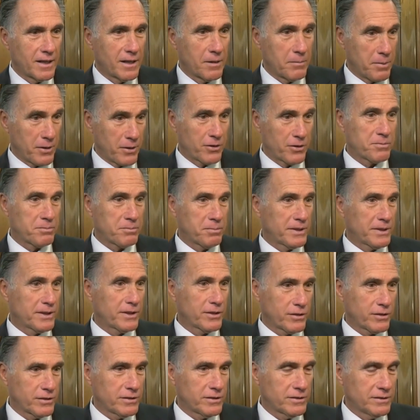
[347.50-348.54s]
appears
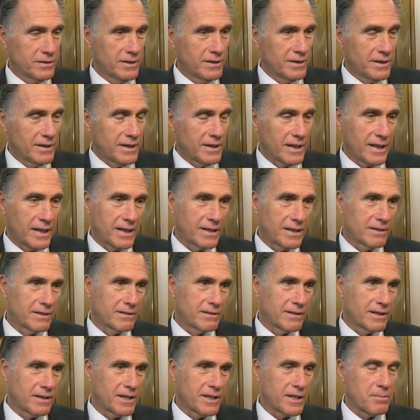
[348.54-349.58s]
political.
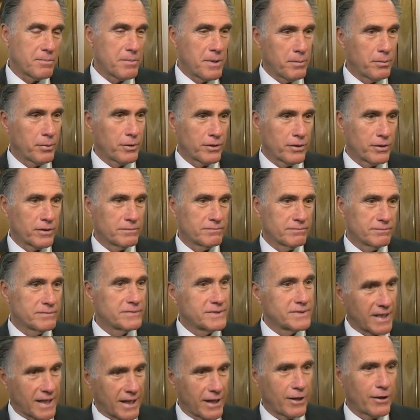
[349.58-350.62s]
And I think people are
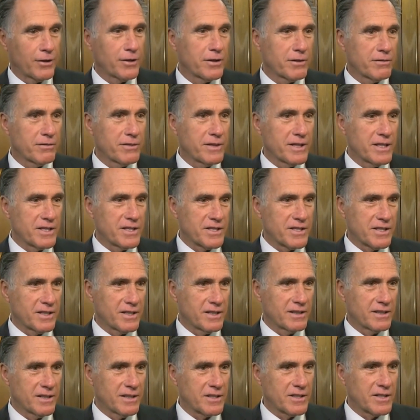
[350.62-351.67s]
tired of these
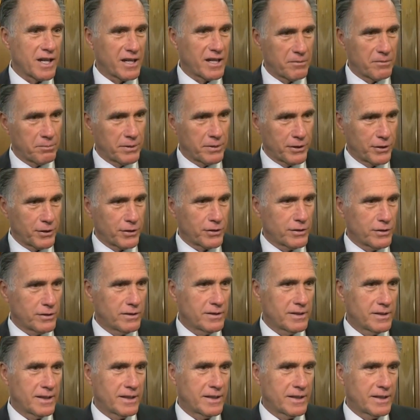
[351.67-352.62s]
kind of political